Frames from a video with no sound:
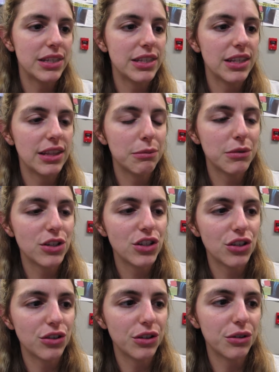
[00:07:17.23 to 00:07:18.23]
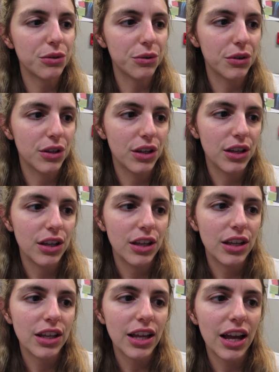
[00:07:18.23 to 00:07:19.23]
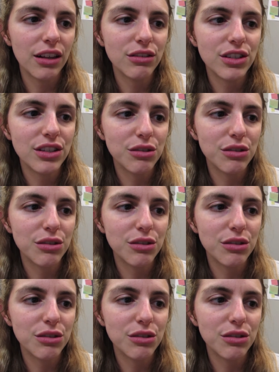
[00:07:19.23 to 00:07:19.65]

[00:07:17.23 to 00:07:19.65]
Let me show you. Calories